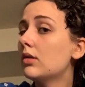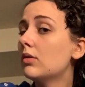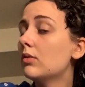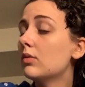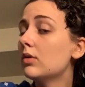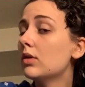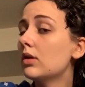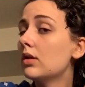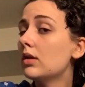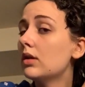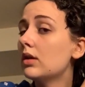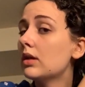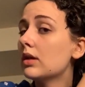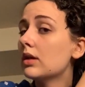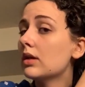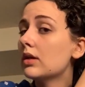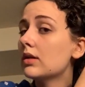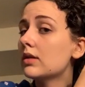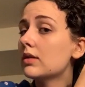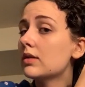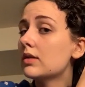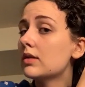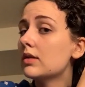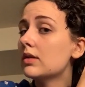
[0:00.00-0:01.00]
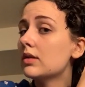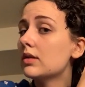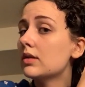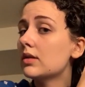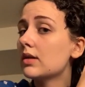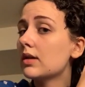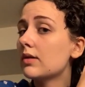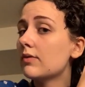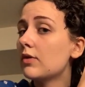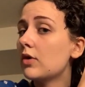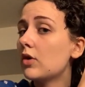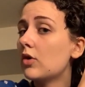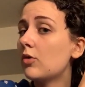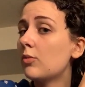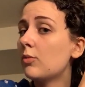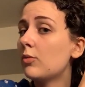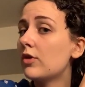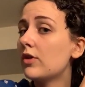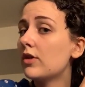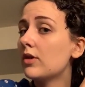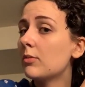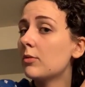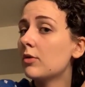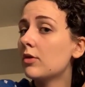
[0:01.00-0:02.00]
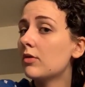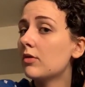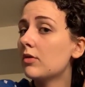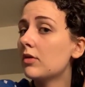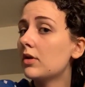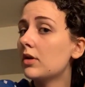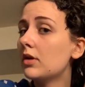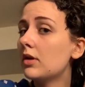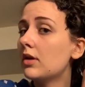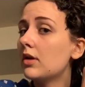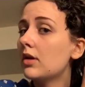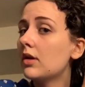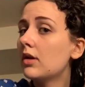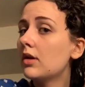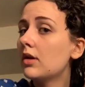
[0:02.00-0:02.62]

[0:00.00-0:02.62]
really nice to just have a home with him already.